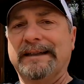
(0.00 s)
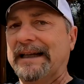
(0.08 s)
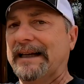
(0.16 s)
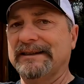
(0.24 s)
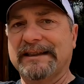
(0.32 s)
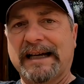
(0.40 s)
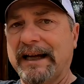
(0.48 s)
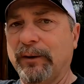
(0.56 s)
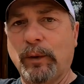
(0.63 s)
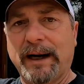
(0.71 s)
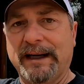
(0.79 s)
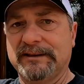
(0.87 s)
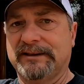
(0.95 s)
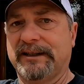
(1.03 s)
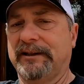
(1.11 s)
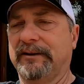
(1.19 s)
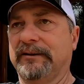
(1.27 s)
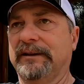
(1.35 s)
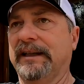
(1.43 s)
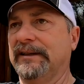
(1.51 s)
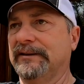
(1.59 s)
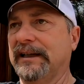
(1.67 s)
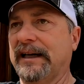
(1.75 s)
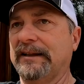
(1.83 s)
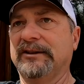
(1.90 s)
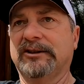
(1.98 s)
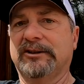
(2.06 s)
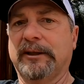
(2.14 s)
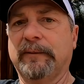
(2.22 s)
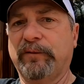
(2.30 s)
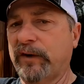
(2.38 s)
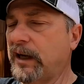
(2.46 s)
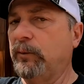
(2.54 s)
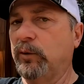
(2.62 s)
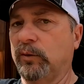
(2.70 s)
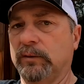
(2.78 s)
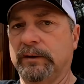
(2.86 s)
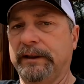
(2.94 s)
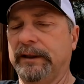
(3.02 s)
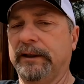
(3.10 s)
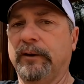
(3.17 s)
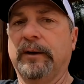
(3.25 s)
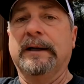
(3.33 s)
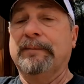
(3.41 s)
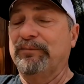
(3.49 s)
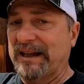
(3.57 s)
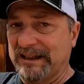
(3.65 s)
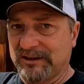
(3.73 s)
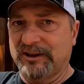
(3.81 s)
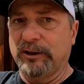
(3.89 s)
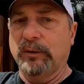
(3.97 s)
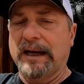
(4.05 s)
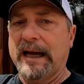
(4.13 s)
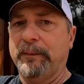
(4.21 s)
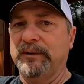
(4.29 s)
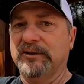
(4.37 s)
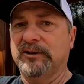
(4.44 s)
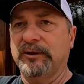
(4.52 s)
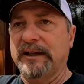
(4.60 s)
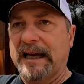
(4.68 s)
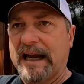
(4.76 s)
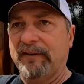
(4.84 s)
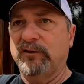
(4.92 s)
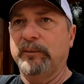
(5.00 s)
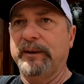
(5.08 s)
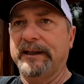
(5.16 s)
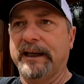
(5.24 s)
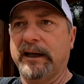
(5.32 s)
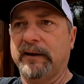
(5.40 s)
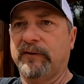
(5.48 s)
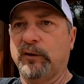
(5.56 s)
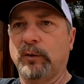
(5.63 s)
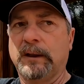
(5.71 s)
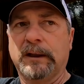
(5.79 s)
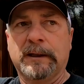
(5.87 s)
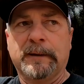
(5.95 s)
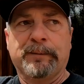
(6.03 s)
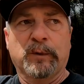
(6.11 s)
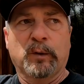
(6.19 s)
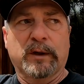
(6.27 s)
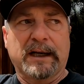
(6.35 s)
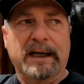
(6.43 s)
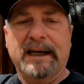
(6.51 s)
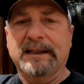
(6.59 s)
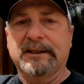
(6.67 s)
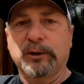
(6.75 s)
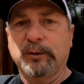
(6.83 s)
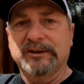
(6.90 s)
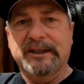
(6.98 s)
That is not a wise tale. That's not just some fable, you know, that still happens, so you have to be careful. what I like to do